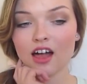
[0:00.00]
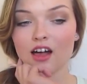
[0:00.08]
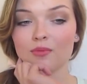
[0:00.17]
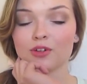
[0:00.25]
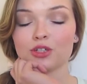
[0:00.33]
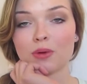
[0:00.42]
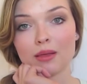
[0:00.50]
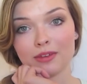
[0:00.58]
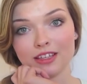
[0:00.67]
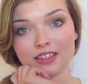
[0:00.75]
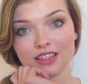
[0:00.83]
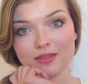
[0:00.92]
um, which
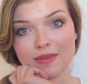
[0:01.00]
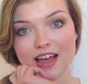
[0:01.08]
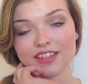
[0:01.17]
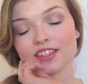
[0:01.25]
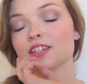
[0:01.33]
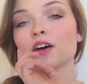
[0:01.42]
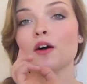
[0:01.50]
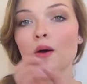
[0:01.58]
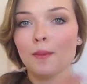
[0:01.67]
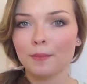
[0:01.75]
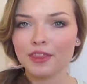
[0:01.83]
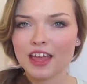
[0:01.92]
probably isn't the best,
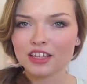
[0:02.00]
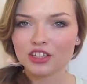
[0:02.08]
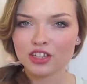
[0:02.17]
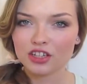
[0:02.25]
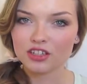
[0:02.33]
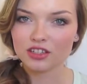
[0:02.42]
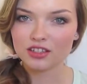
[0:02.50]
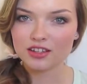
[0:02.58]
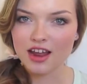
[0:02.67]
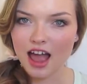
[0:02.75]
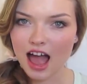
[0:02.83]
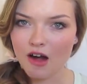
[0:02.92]
but that's
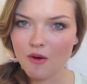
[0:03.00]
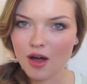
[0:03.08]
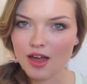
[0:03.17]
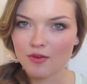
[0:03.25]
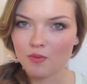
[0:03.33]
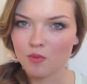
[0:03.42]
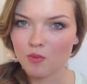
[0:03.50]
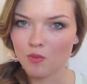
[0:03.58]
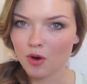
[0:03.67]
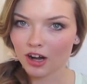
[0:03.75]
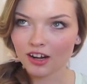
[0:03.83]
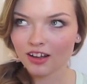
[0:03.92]
just how I
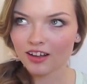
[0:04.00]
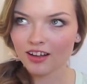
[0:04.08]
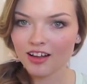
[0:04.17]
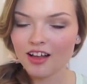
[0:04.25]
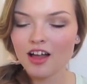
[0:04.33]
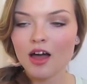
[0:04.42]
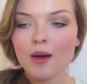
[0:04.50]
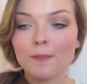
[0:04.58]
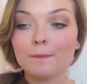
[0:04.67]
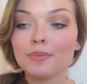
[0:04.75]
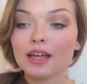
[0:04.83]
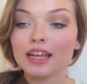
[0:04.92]
work.
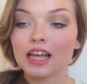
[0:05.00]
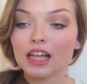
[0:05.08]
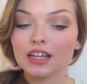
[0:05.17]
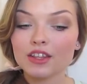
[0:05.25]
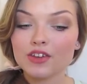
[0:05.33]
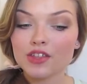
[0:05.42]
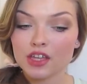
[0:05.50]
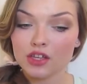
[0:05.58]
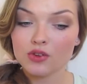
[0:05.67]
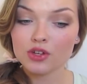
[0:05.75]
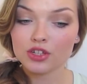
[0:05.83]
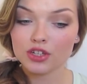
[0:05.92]
But another thing
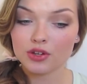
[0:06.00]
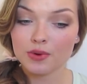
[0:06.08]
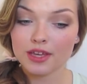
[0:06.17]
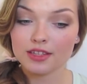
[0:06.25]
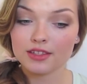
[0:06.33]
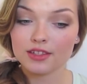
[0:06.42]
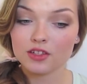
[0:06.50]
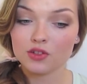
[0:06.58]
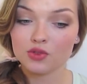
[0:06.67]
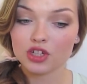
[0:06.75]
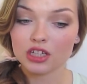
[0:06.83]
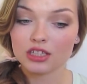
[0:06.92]
you could do is
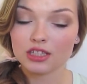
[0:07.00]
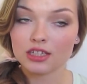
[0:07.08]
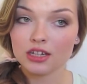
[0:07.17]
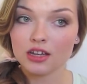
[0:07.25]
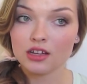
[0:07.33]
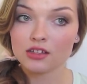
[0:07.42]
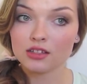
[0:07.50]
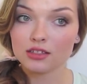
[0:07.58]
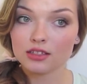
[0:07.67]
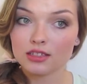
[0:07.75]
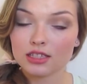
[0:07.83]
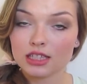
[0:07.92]
to just
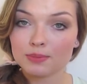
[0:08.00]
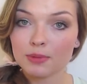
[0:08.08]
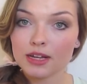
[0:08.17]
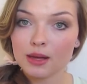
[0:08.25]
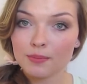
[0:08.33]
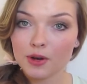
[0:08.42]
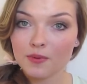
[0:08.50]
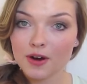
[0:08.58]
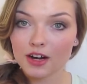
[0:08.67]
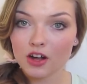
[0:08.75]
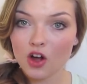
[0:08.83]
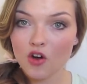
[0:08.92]
split up your
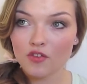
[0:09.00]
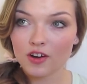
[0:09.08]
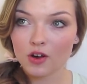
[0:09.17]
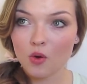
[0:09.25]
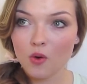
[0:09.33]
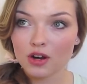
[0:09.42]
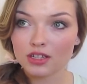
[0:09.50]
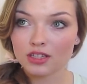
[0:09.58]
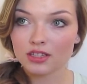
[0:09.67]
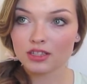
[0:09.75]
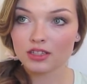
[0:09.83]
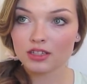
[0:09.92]
work over a
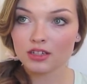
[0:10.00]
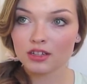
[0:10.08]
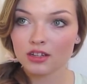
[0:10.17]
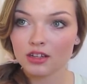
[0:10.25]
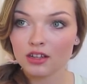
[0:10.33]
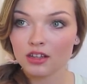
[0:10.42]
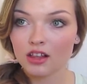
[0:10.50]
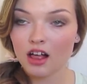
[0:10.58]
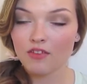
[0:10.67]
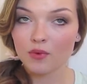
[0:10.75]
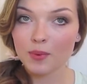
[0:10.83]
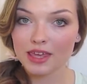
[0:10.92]
course
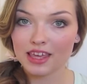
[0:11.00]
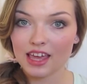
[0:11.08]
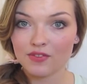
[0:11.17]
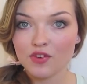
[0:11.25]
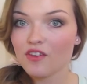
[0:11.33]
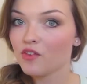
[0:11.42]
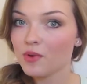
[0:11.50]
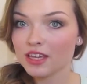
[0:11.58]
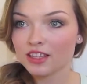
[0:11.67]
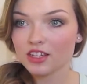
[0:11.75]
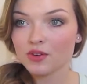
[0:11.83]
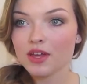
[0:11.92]
a week. If you have a
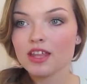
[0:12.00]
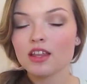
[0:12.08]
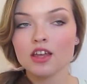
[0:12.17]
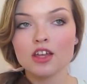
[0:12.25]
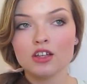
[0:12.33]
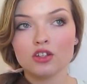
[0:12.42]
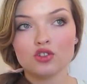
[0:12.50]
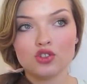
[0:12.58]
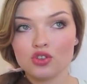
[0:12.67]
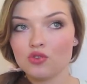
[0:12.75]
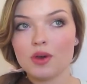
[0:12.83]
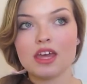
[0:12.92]
week to do it,
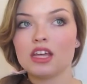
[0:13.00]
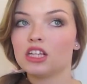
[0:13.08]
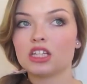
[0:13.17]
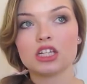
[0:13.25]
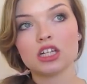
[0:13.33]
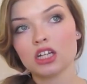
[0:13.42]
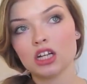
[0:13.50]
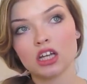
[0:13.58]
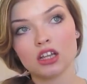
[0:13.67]
do it